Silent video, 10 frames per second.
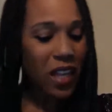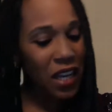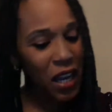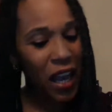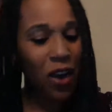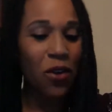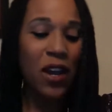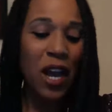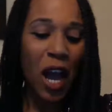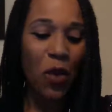Now,
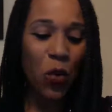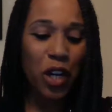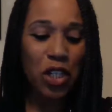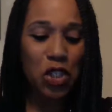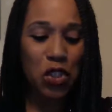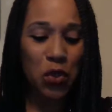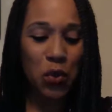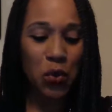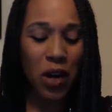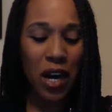I wanted
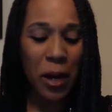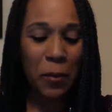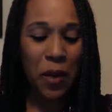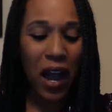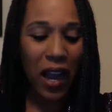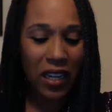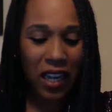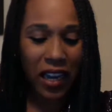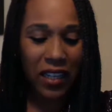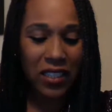to
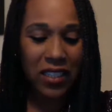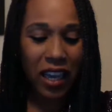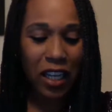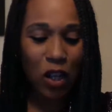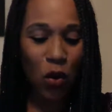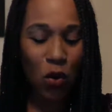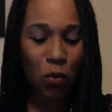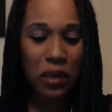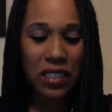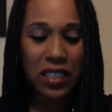highlight a local
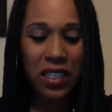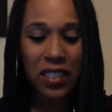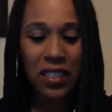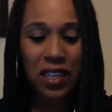business.